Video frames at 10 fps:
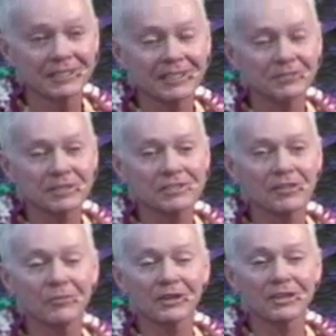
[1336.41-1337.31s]
It can be
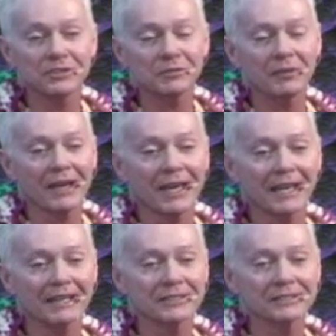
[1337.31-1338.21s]
someone in your
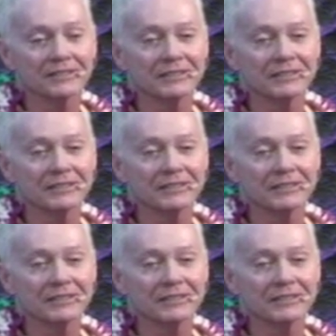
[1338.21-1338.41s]
past.